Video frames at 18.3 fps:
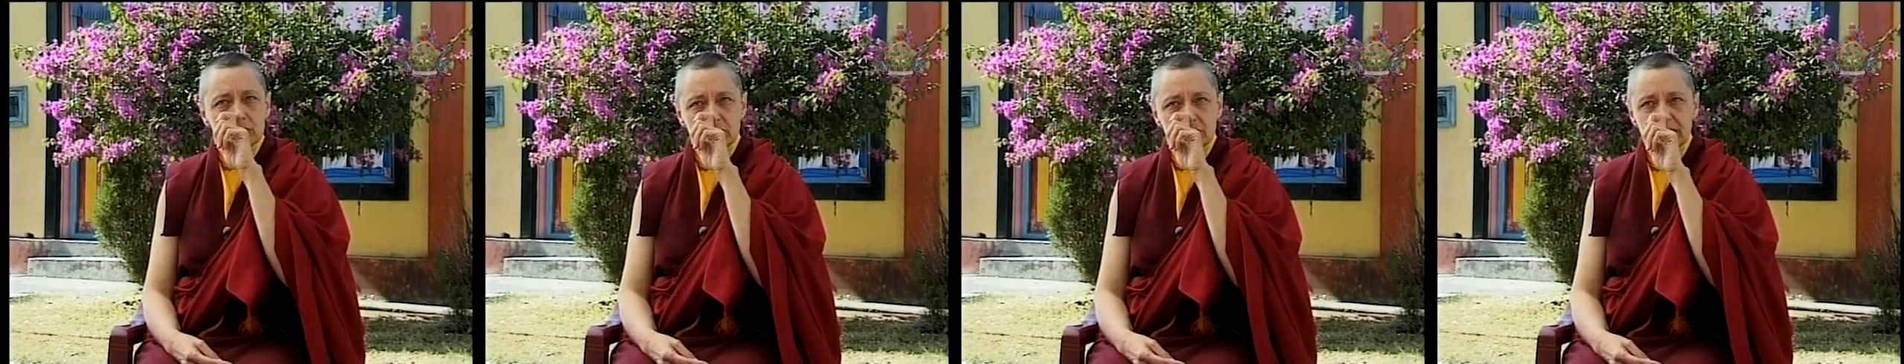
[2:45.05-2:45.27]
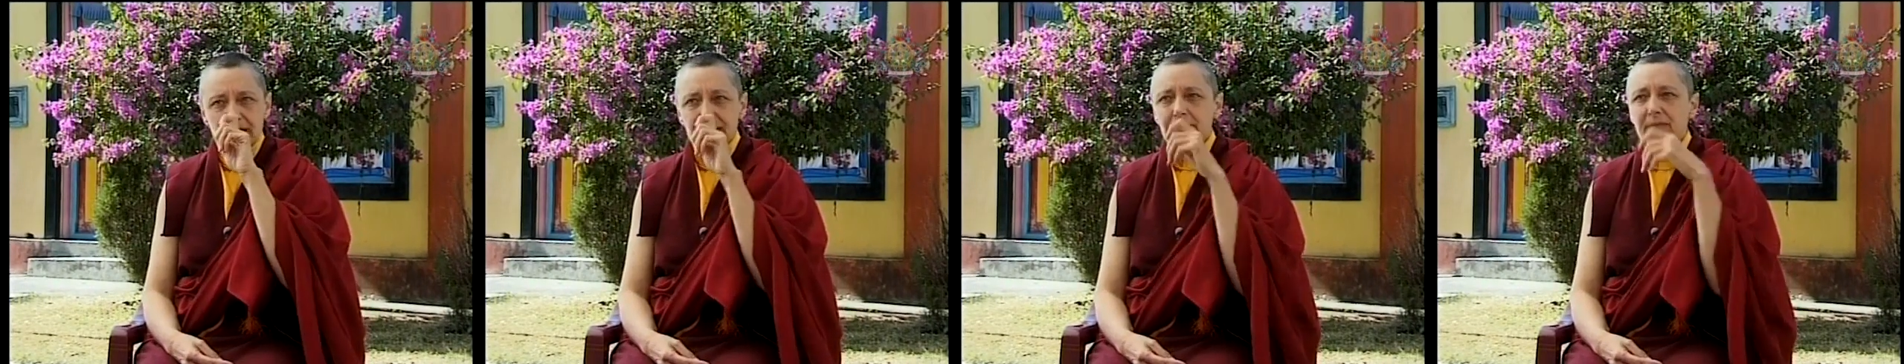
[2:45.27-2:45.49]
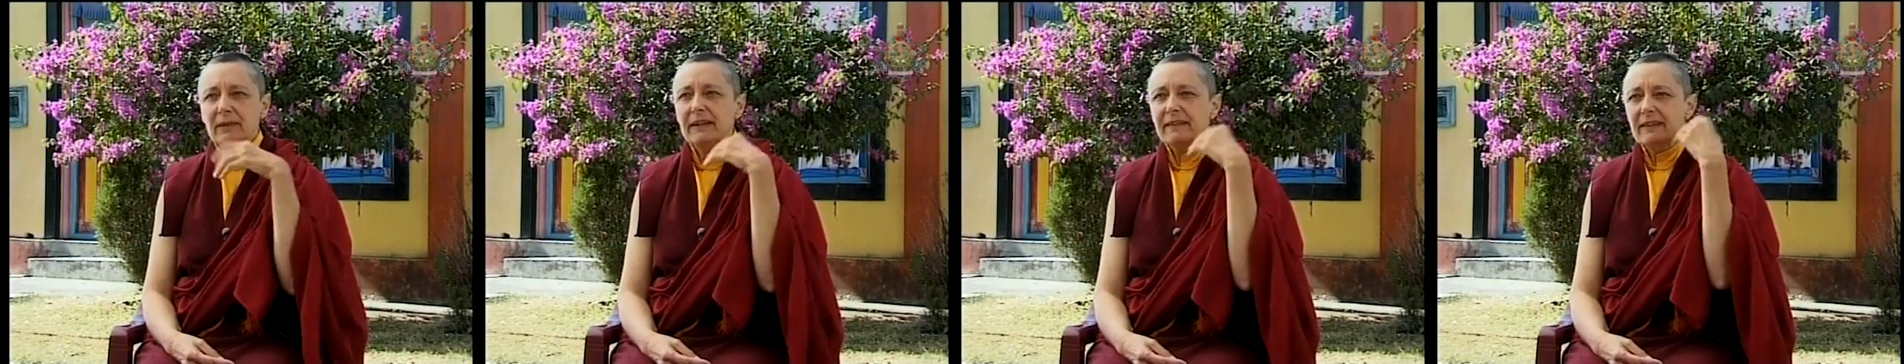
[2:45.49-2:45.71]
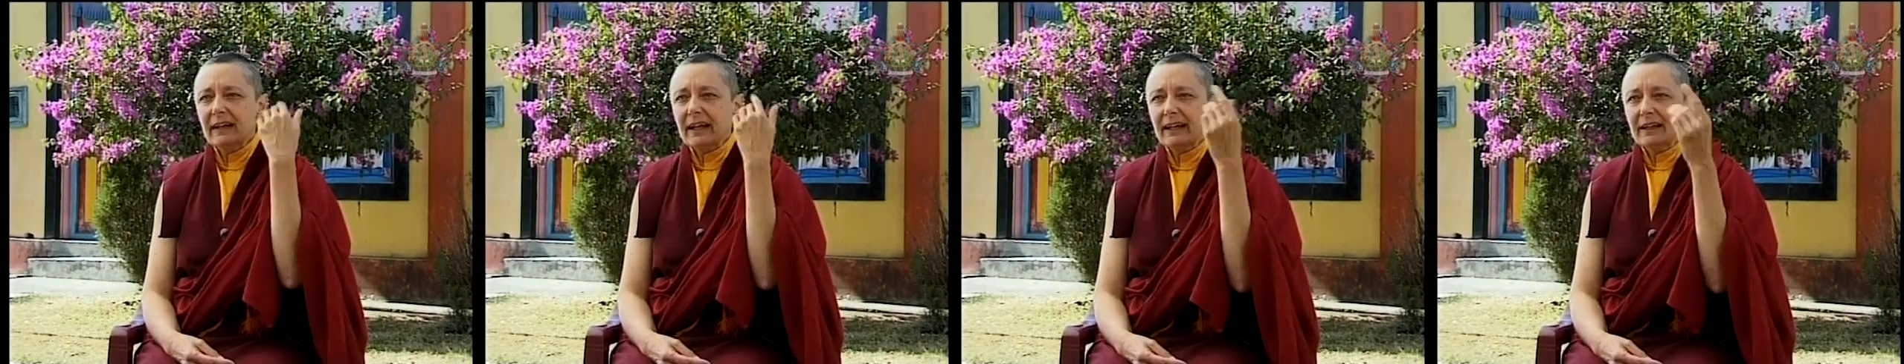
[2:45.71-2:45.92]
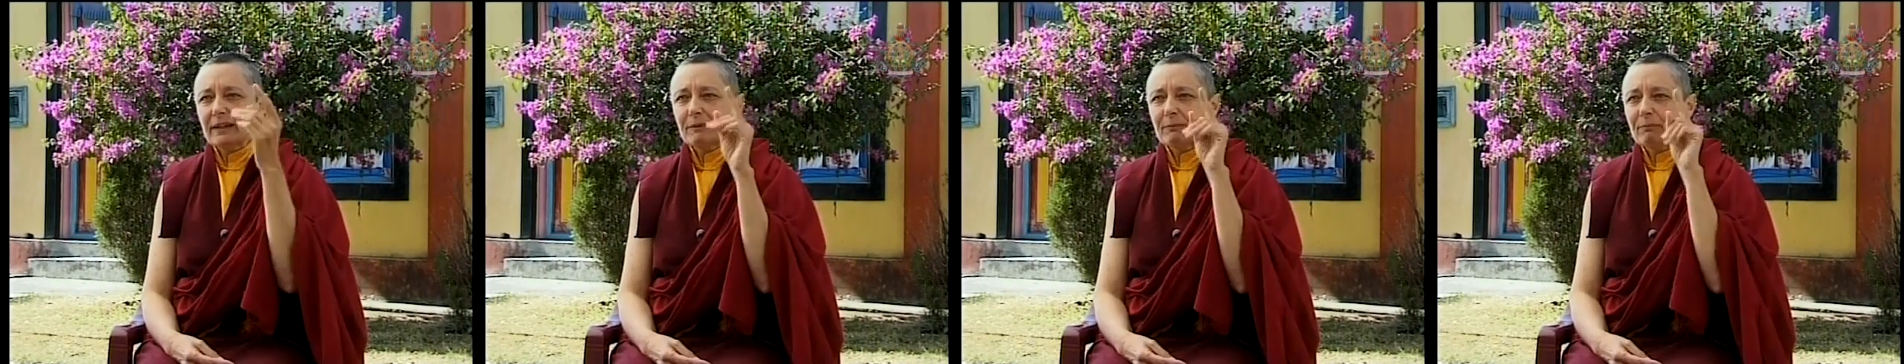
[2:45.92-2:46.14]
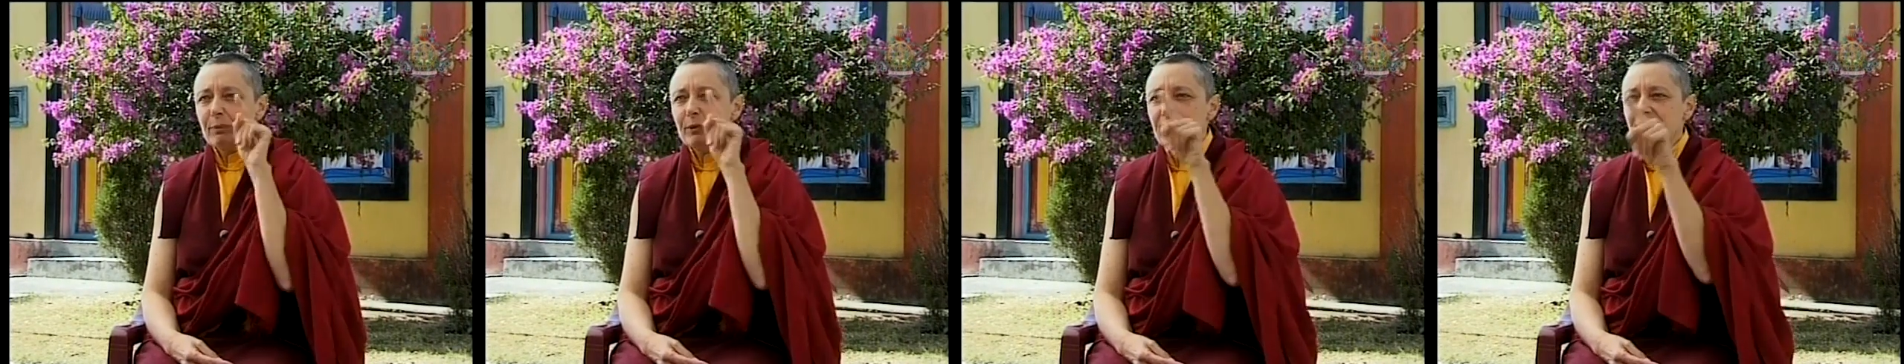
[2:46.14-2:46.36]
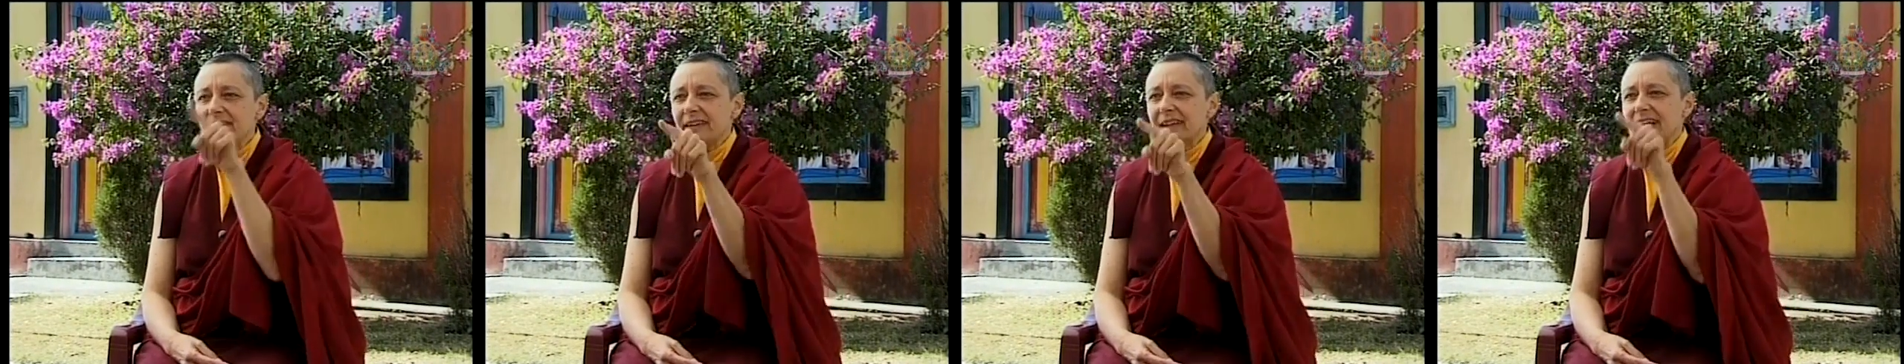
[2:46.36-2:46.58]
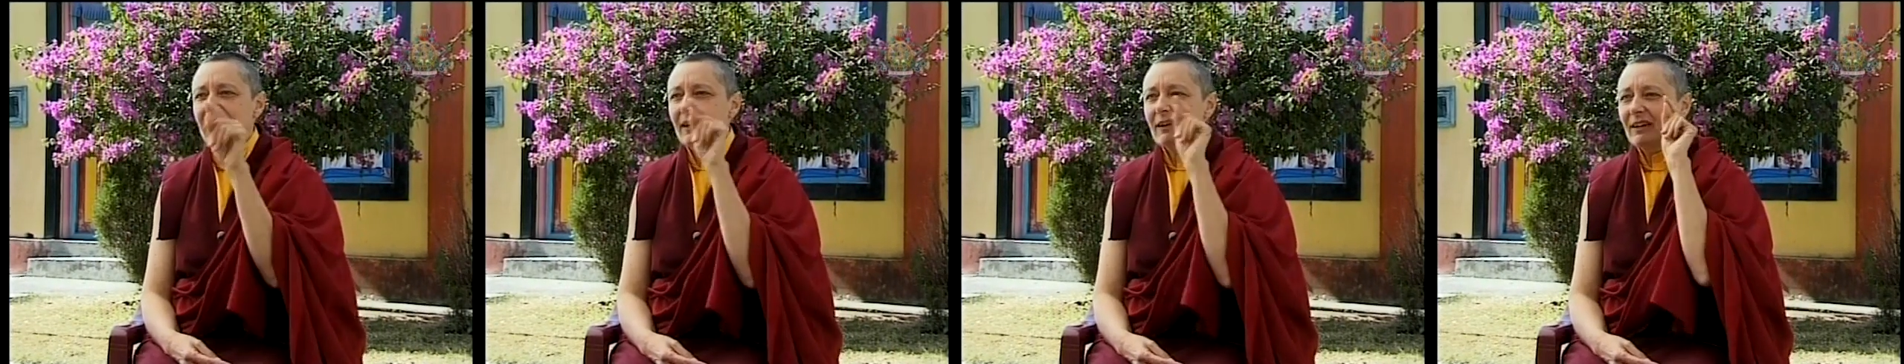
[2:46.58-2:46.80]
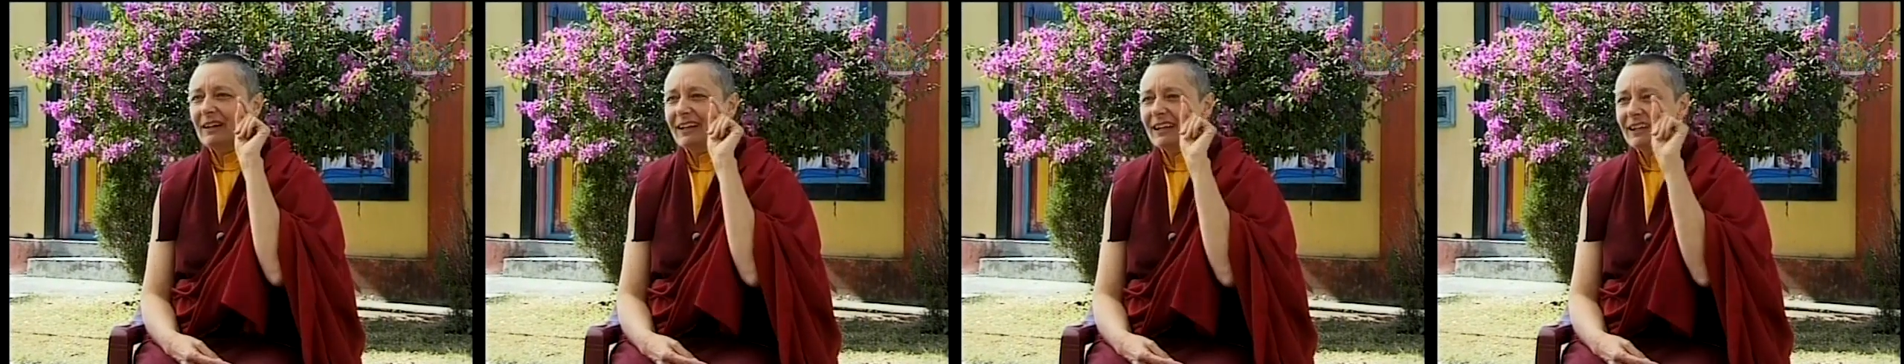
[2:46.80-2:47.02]
It means like pointing out,
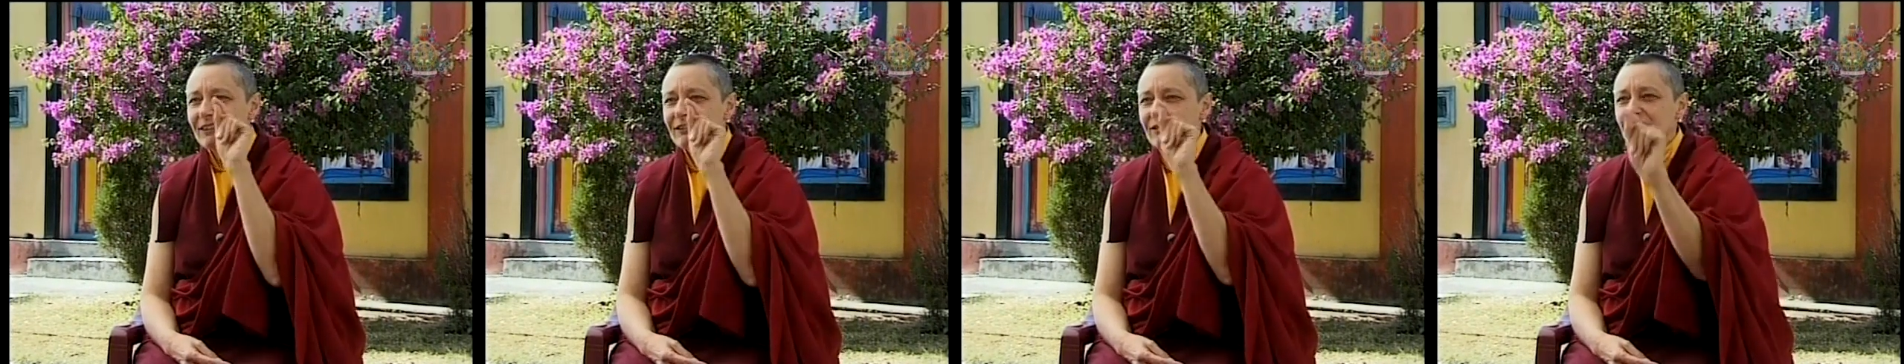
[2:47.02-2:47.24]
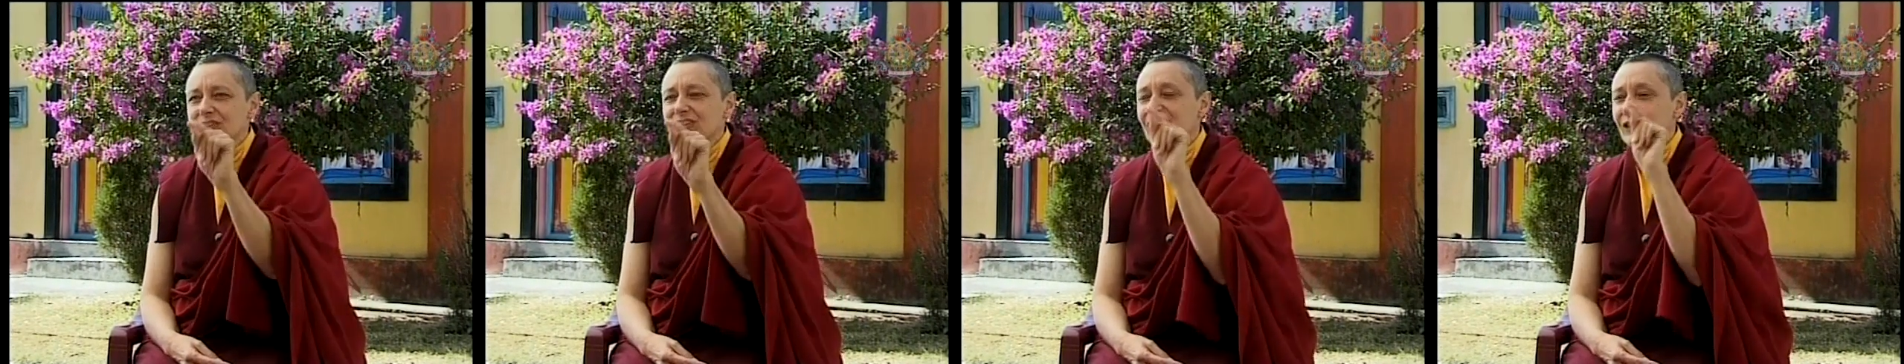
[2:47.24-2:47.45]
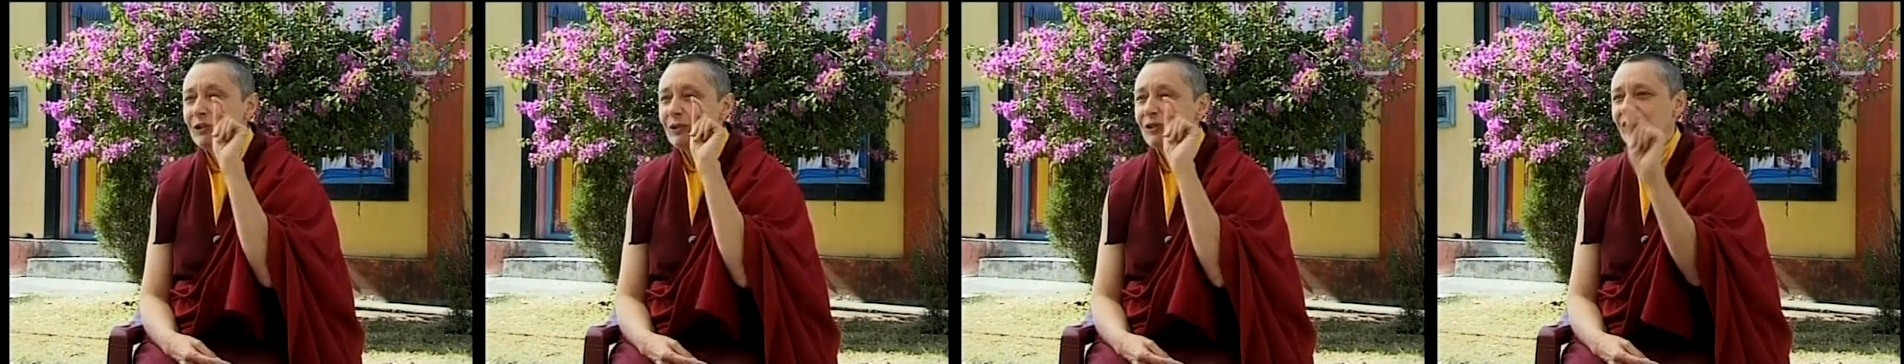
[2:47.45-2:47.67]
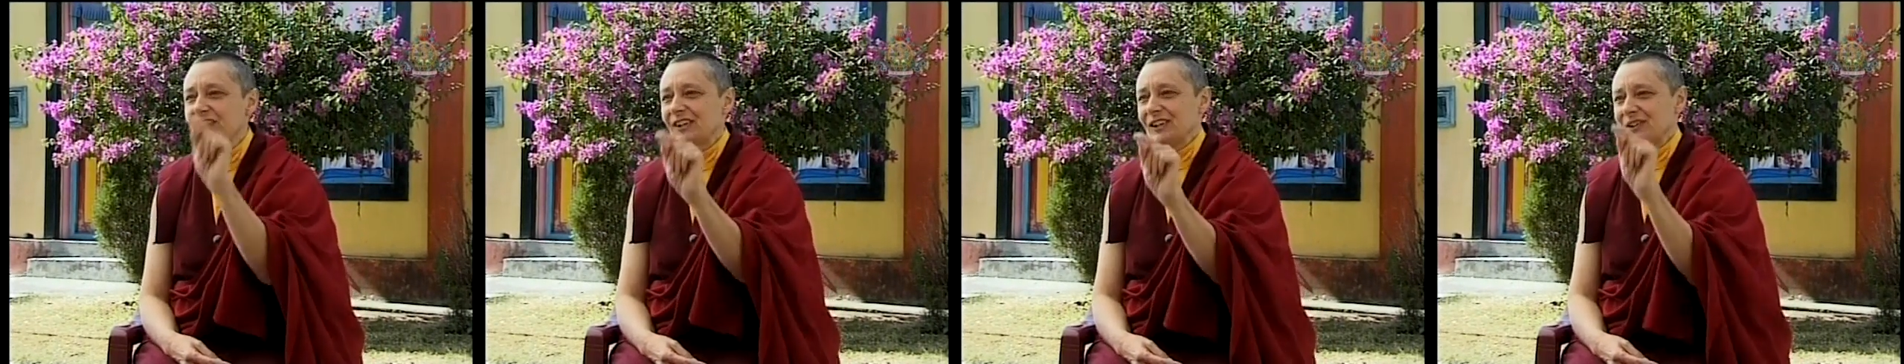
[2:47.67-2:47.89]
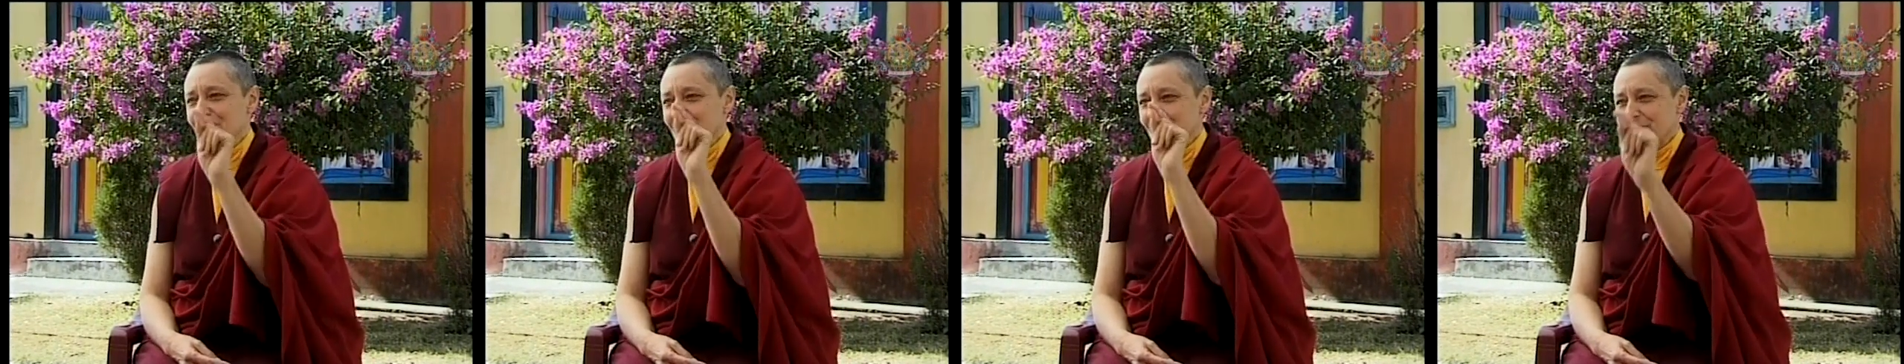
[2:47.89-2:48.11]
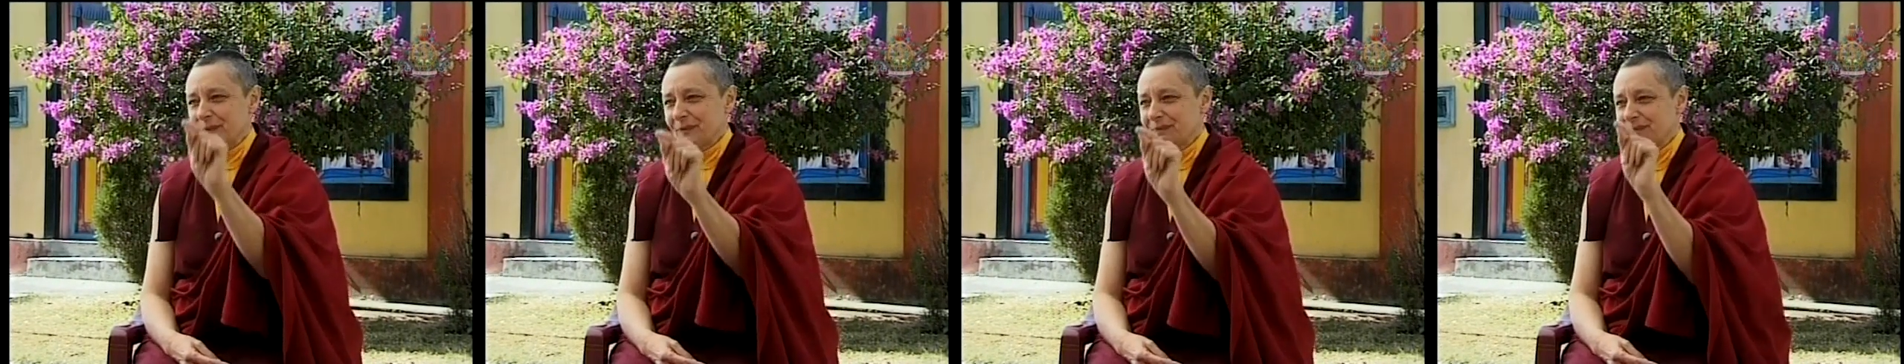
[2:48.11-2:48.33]
introducing you.